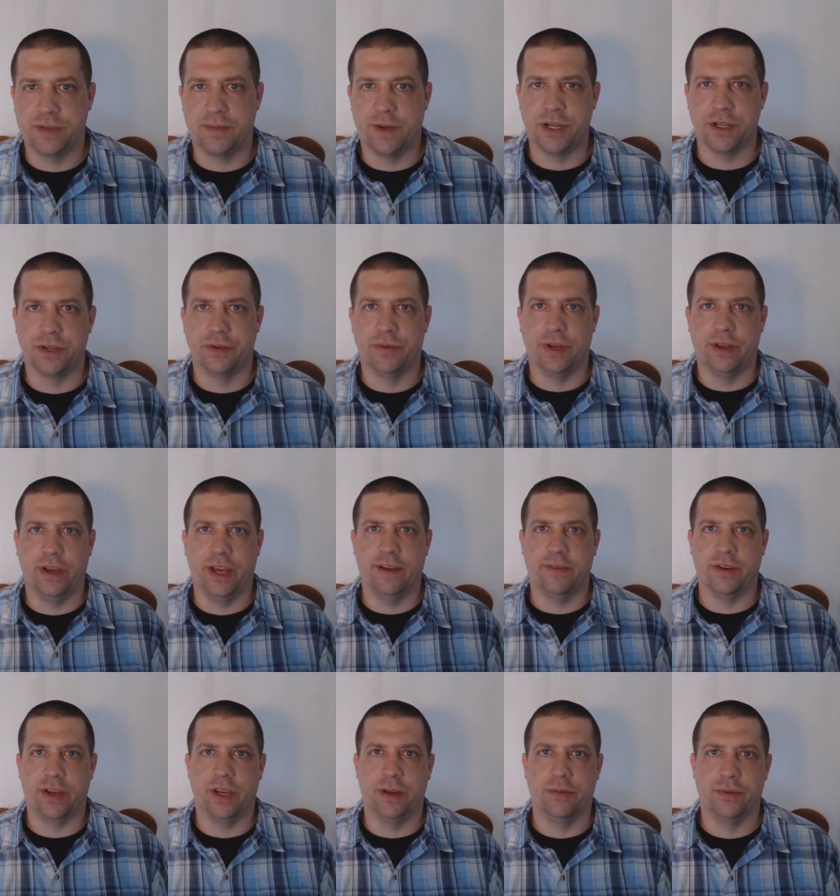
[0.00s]
especially when you
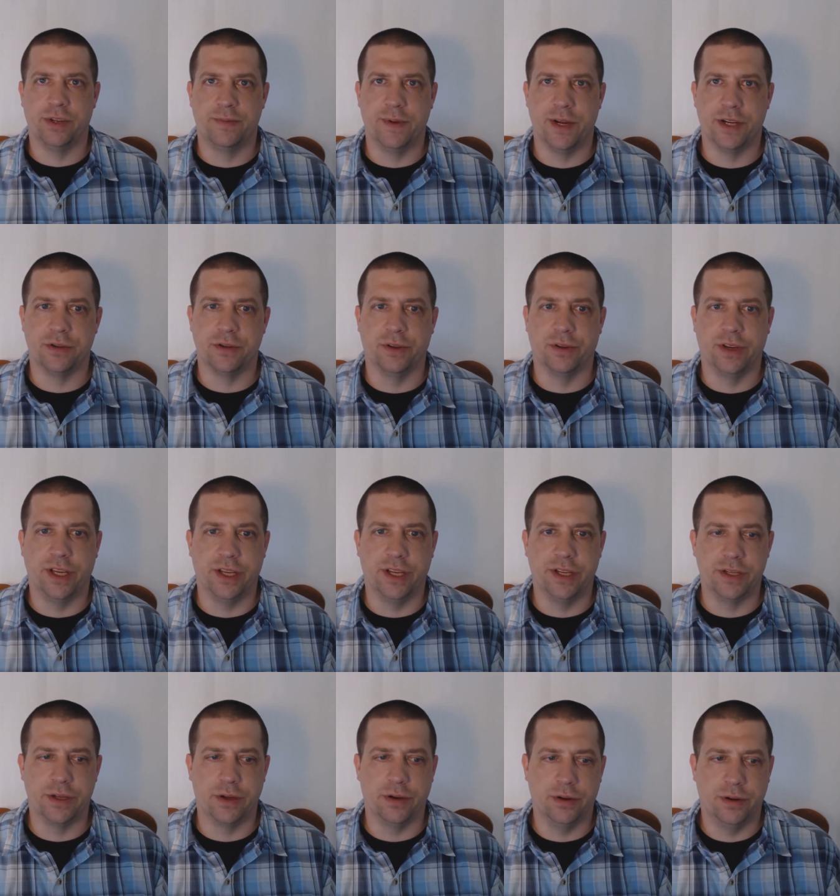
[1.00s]
have a kid with special
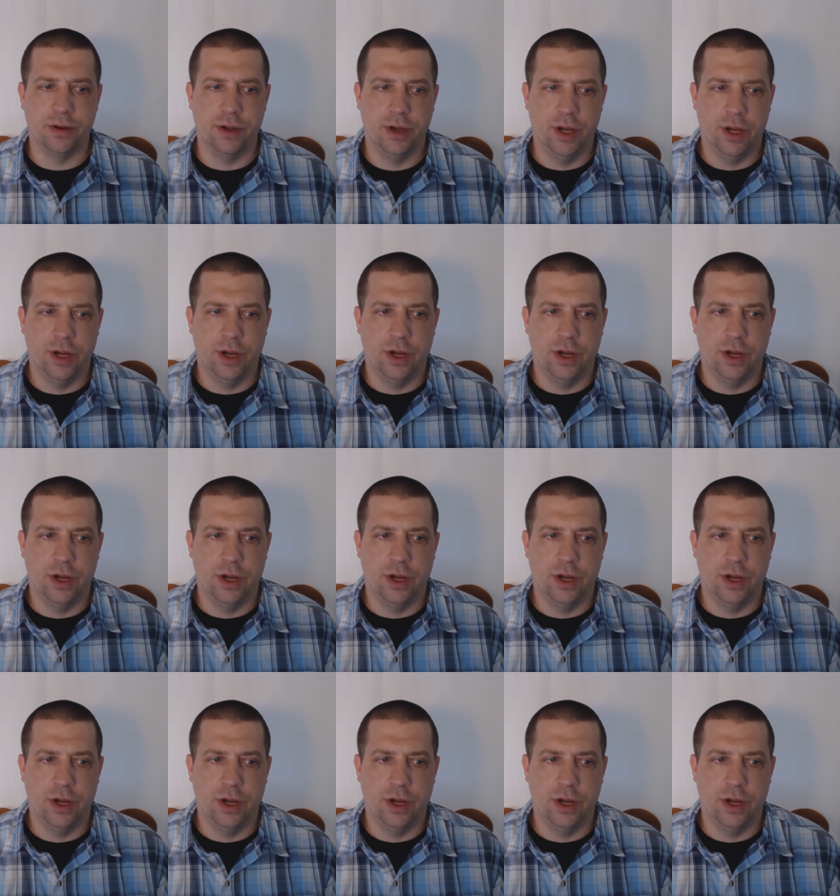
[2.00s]
needs. Or